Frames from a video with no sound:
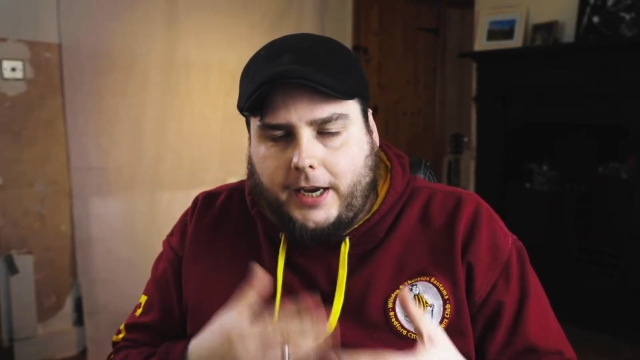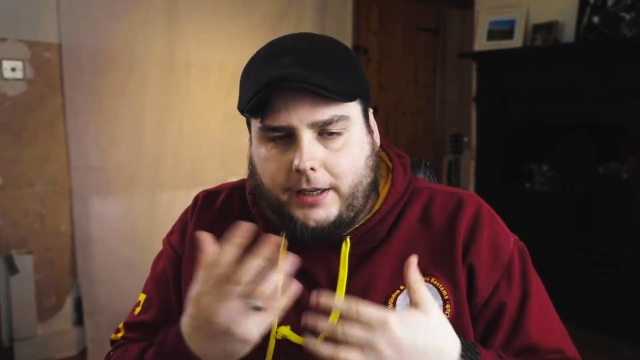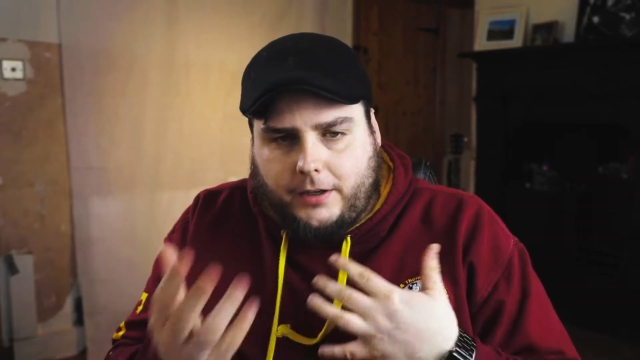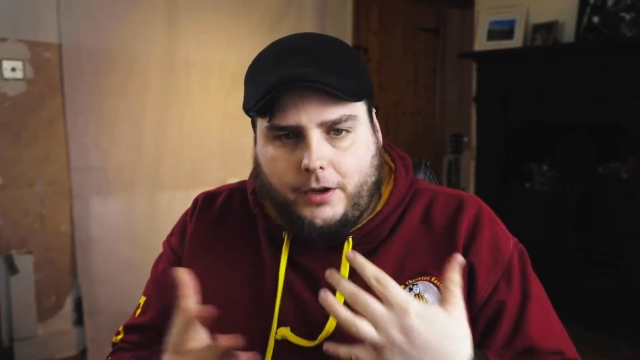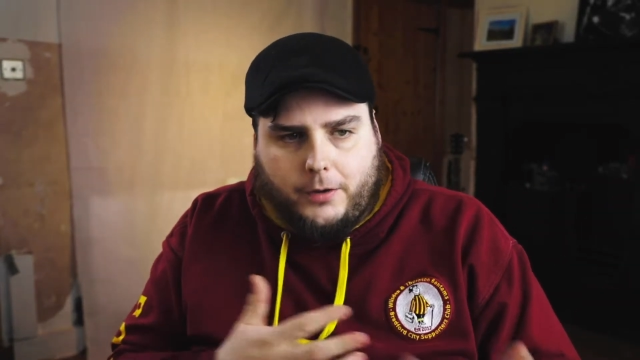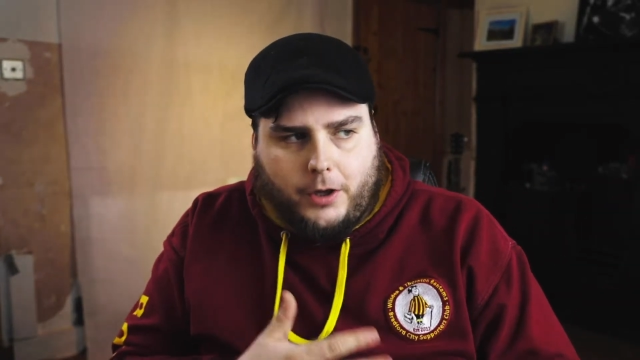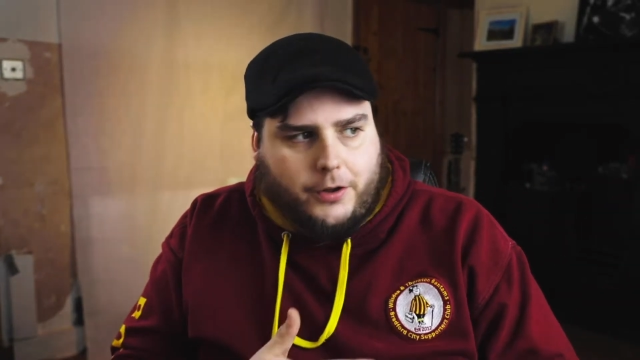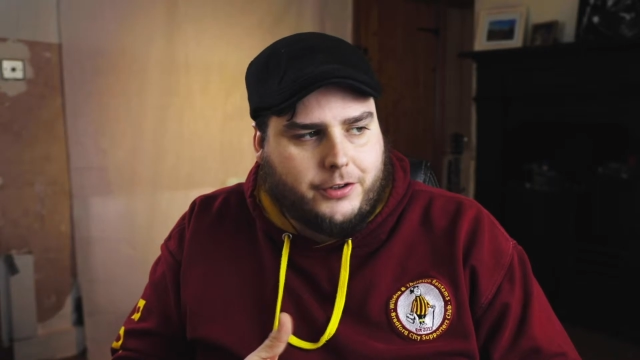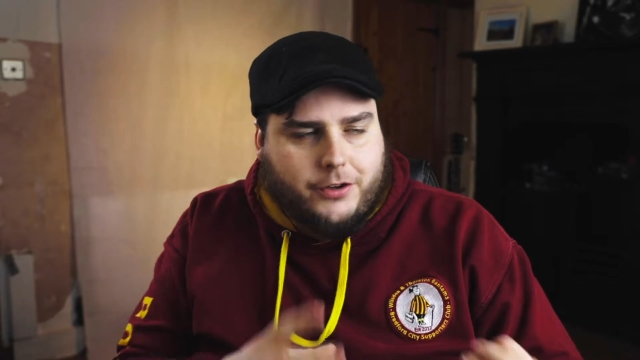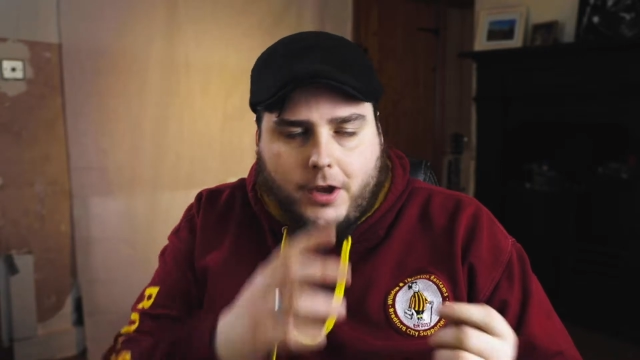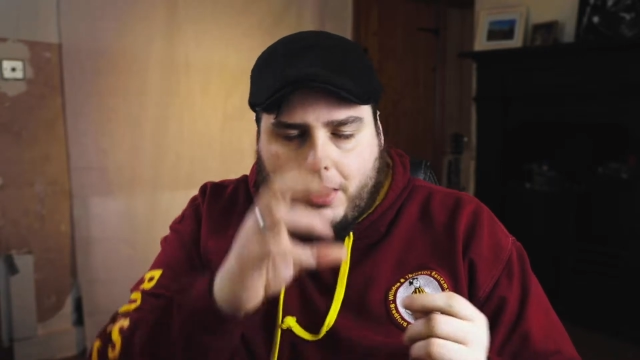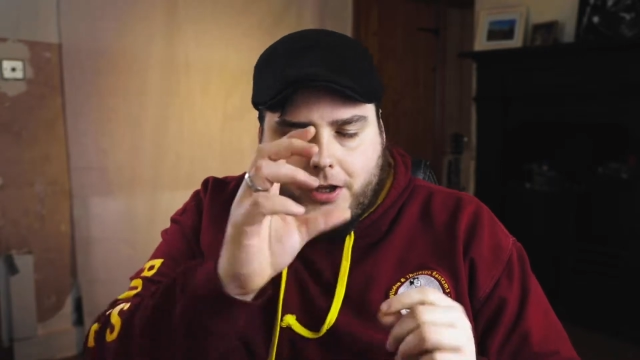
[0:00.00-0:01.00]
and
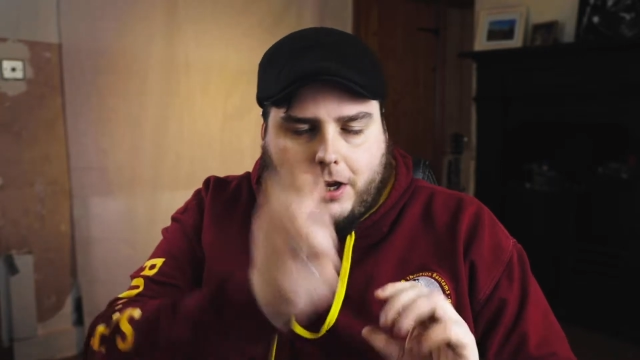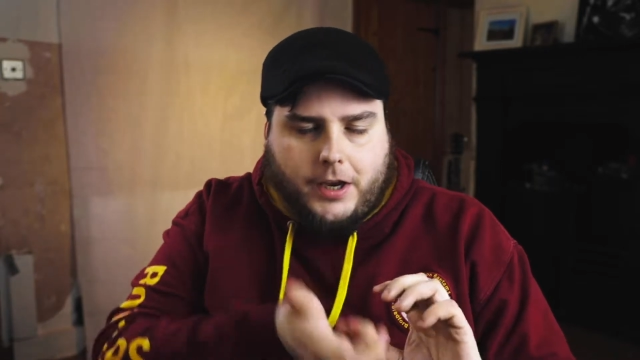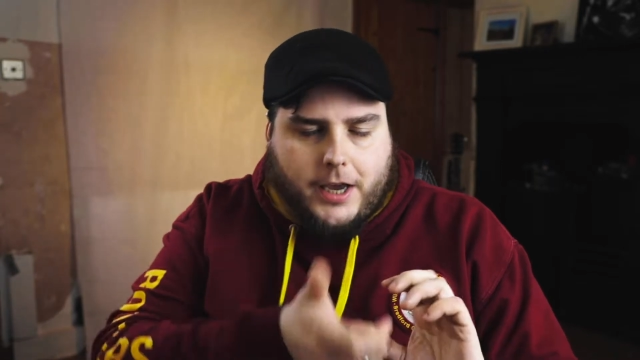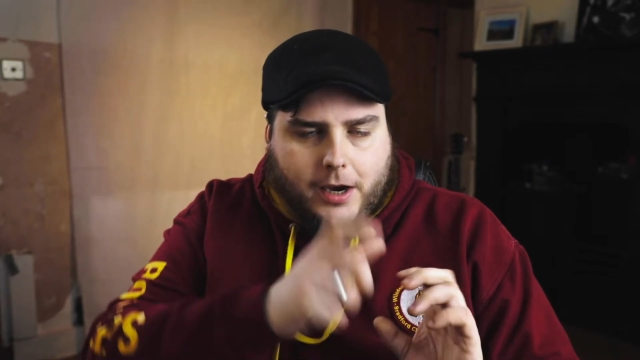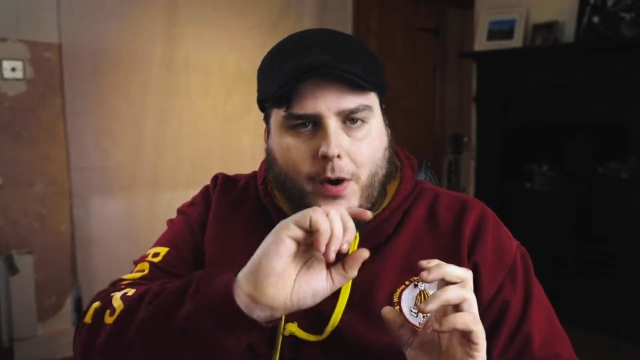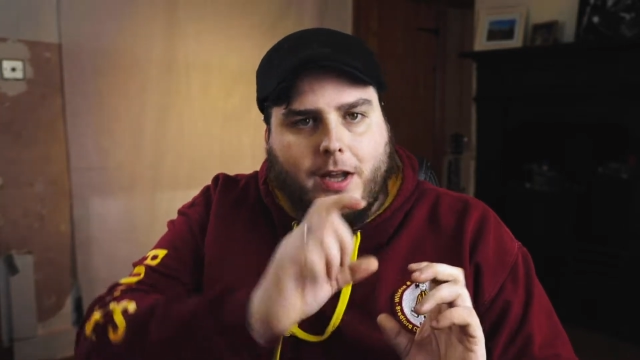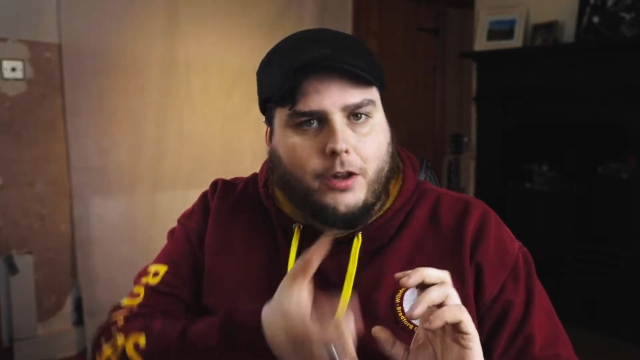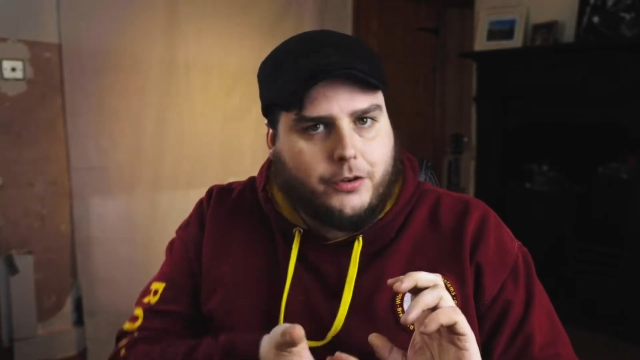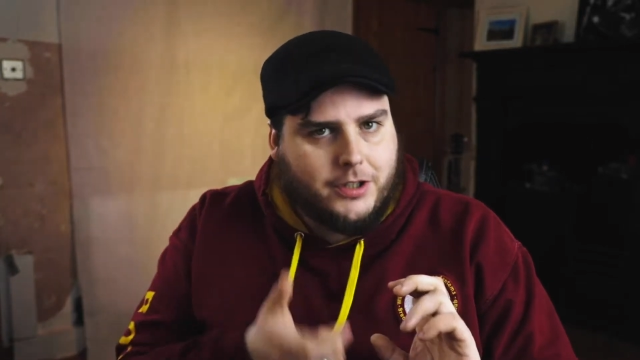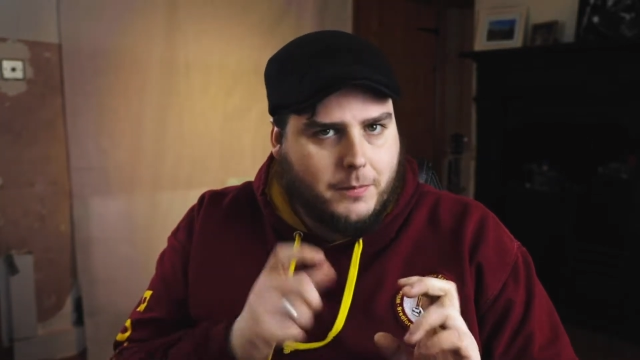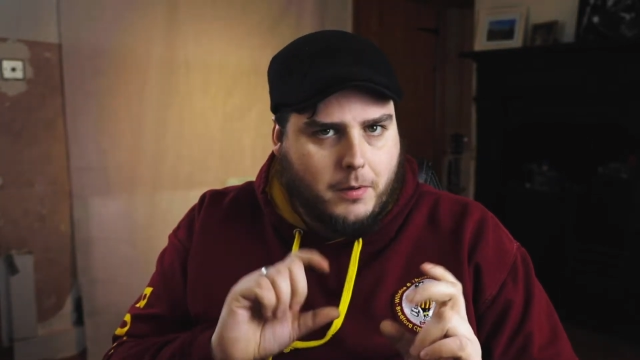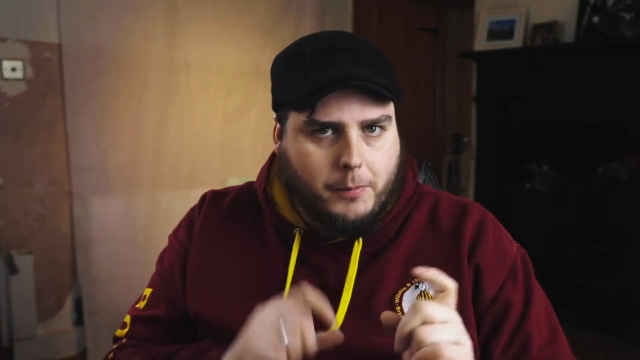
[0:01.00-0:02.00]
you can get quite a lot
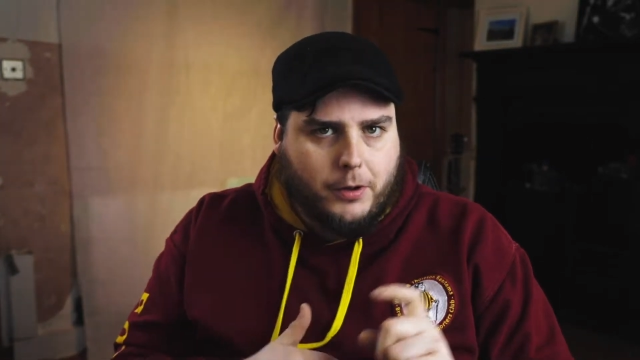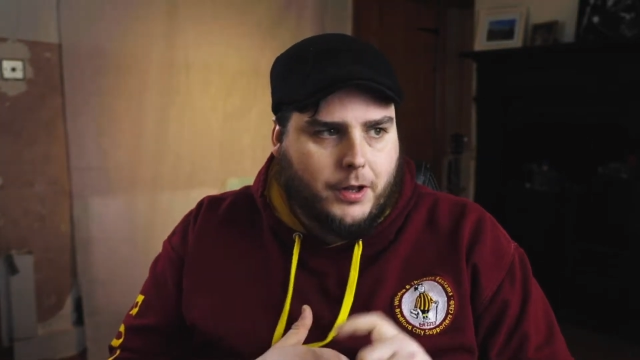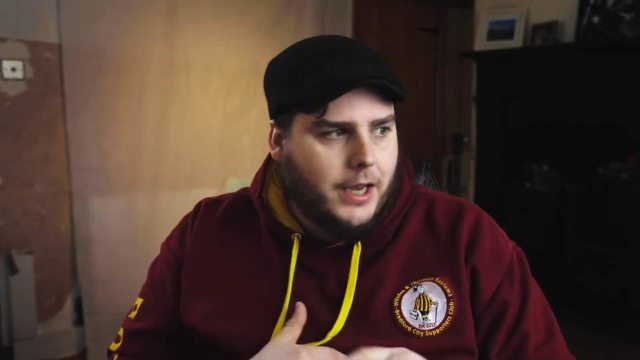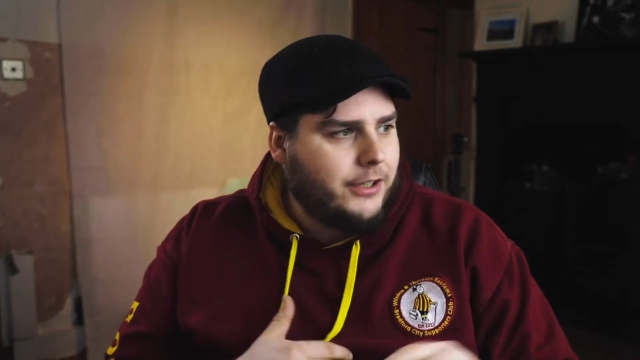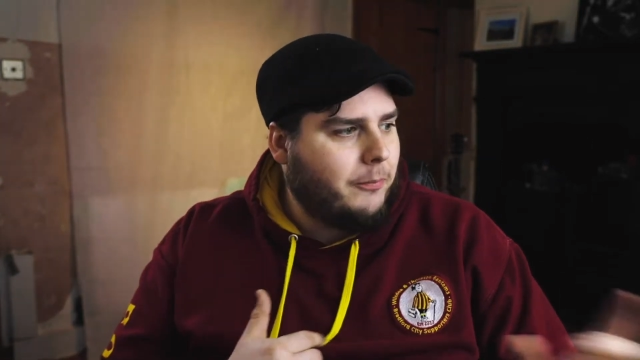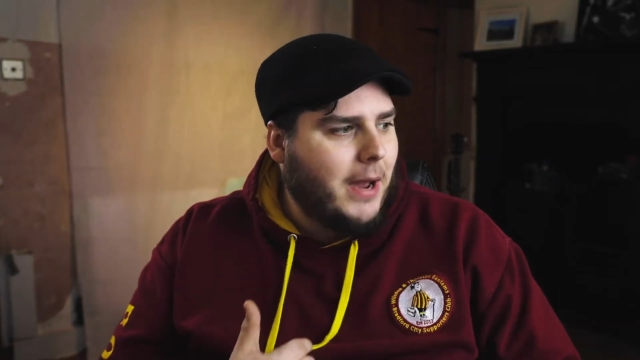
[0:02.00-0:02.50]
of dimmable lights.